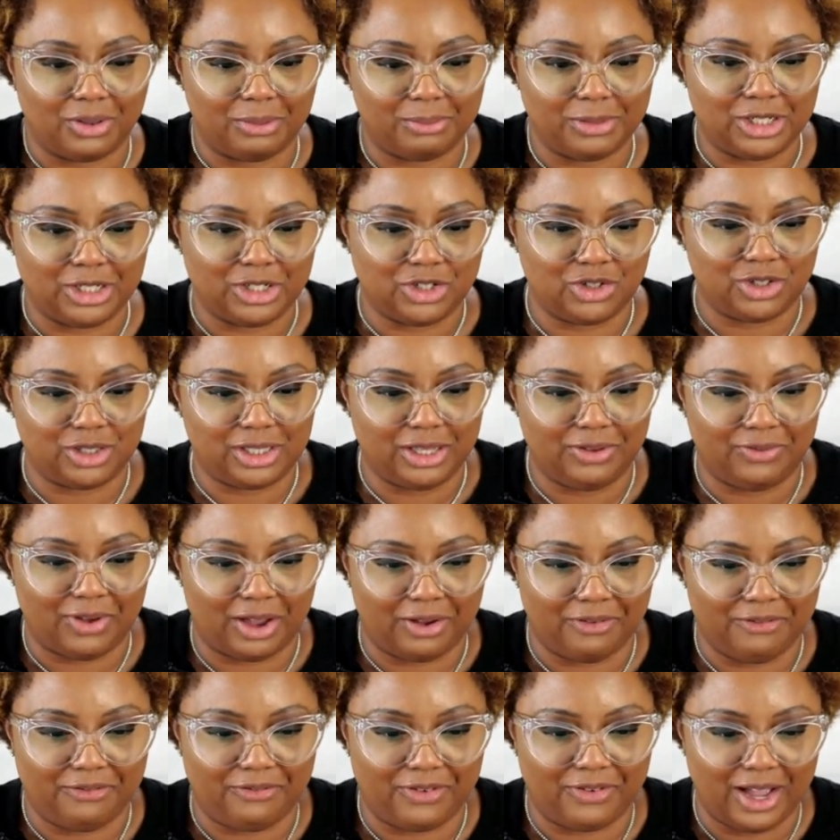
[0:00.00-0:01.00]
let me just see if
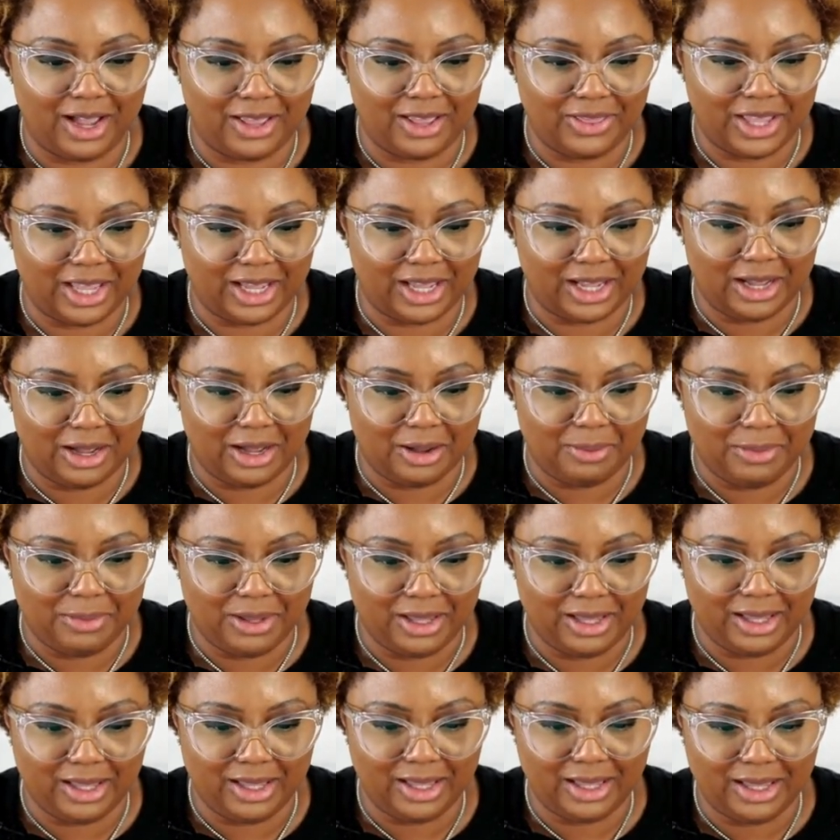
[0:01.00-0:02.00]
I can find that
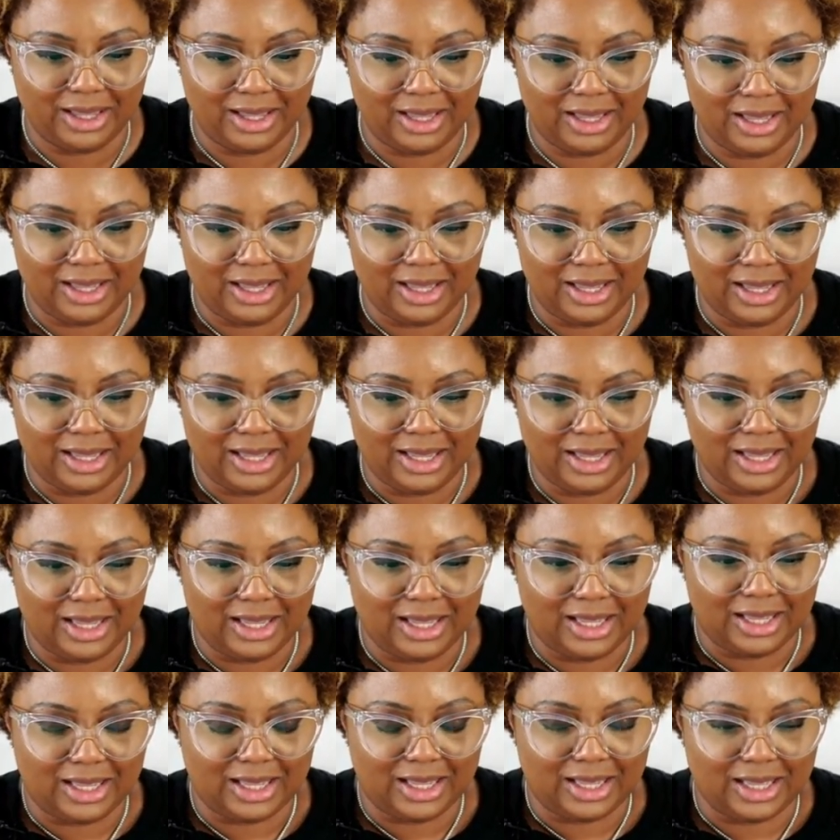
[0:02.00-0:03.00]
comment.
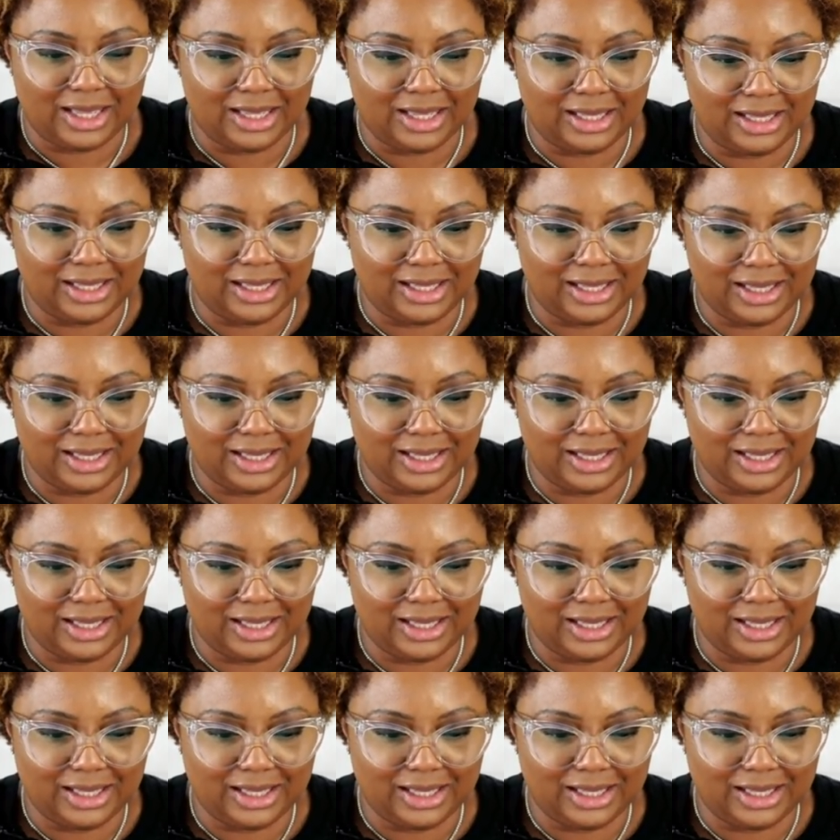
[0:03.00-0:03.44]
I